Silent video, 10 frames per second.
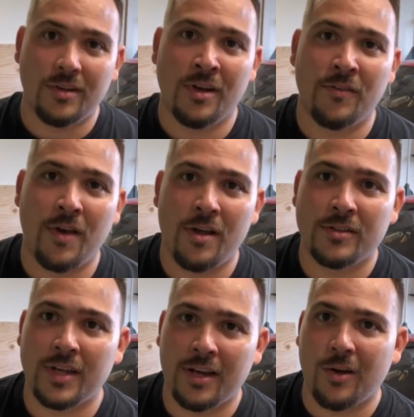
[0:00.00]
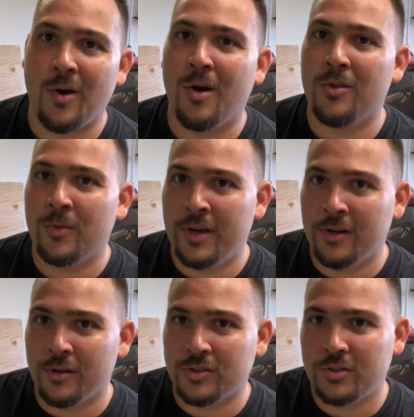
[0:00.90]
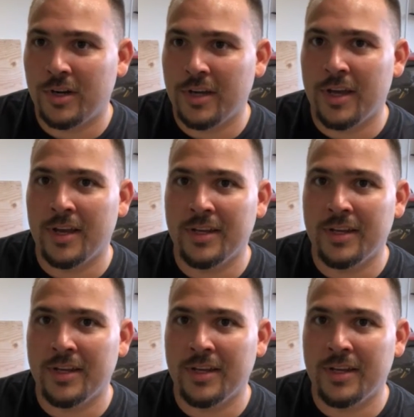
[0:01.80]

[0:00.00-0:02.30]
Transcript: of Haltech all the way in Australia,